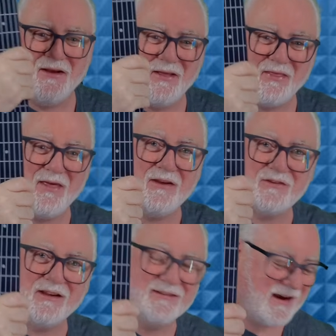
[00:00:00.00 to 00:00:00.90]
this
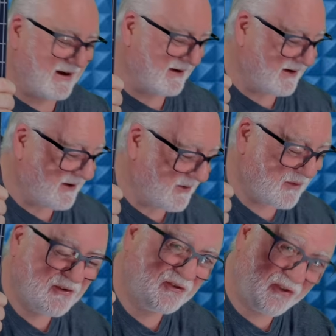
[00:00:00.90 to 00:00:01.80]
guitar,
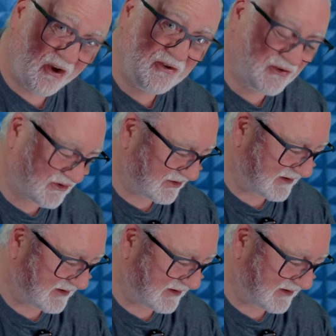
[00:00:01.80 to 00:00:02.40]
which does